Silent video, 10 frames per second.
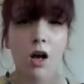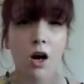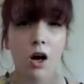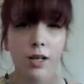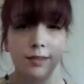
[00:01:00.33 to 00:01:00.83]

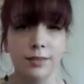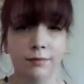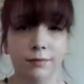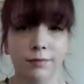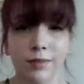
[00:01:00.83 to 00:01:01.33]
Hot.
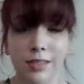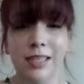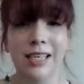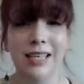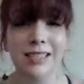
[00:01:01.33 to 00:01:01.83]

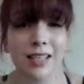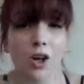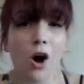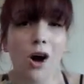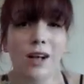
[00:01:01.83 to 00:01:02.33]
It's
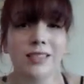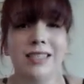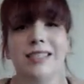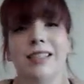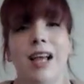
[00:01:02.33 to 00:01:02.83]
hot,
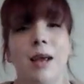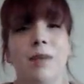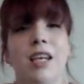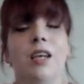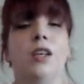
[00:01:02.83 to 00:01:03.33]
it's
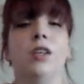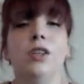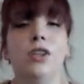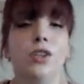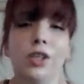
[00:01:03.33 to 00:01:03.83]
clammy, you're